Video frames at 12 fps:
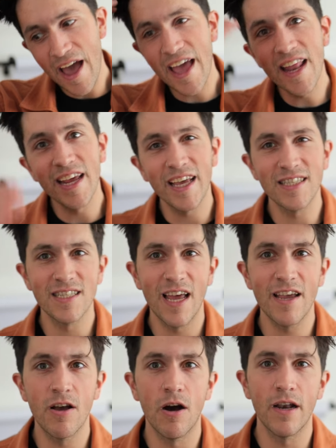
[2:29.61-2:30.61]
a hit against
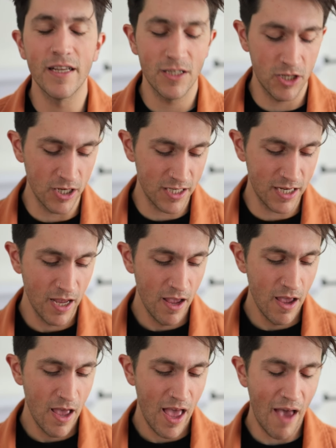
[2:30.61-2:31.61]
Nikon. It's just
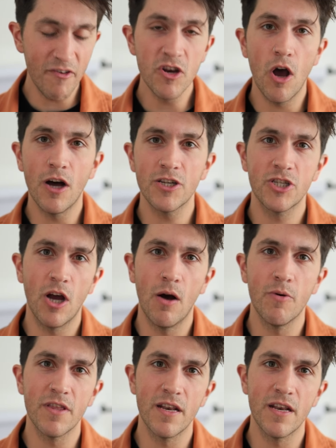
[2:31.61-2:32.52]
having not shot